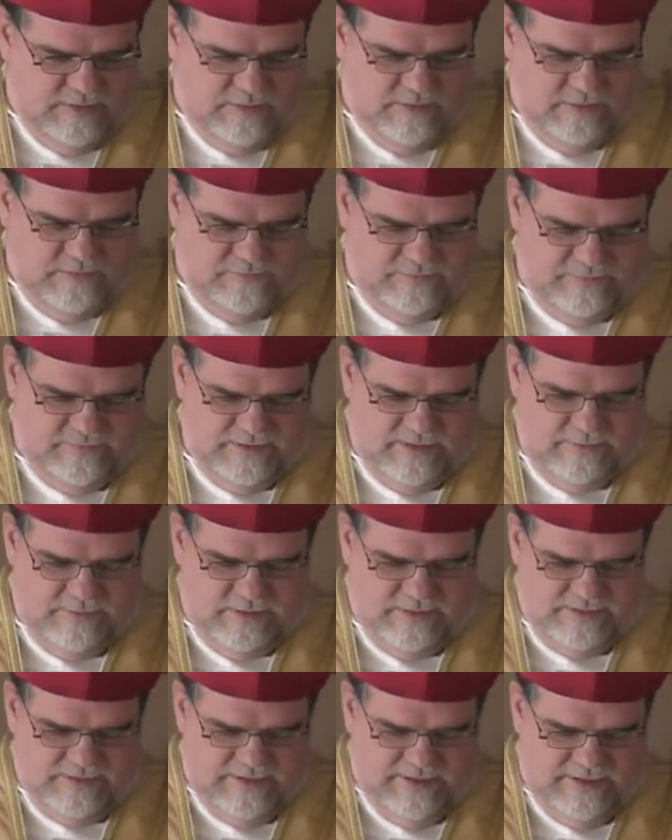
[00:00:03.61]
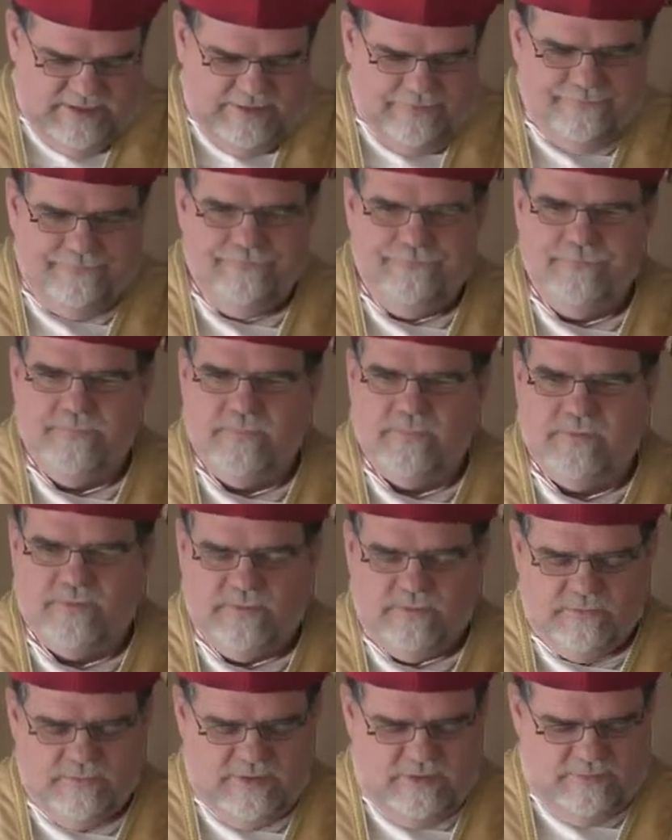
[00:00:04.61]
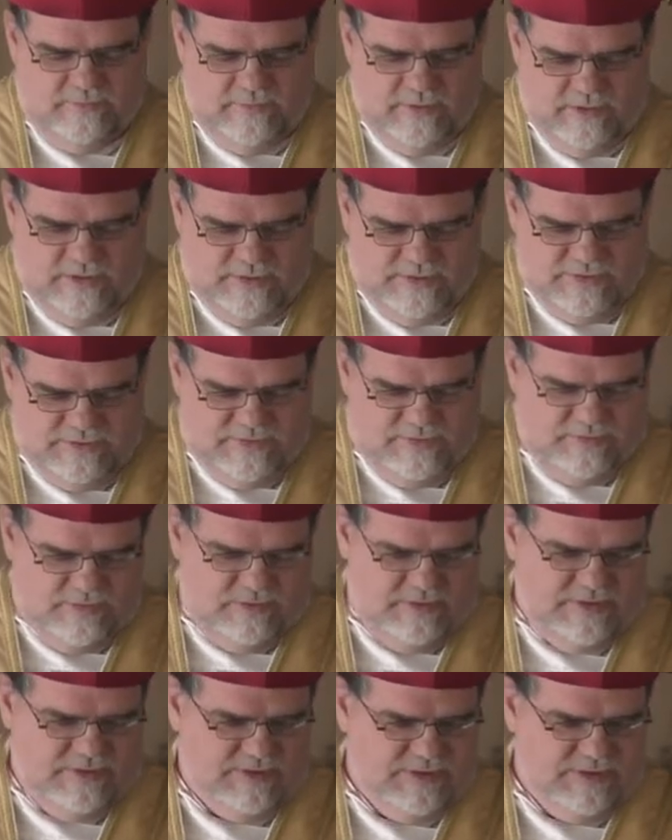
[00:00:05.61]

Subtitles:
of Saint Martina, one of the great martyrs of the early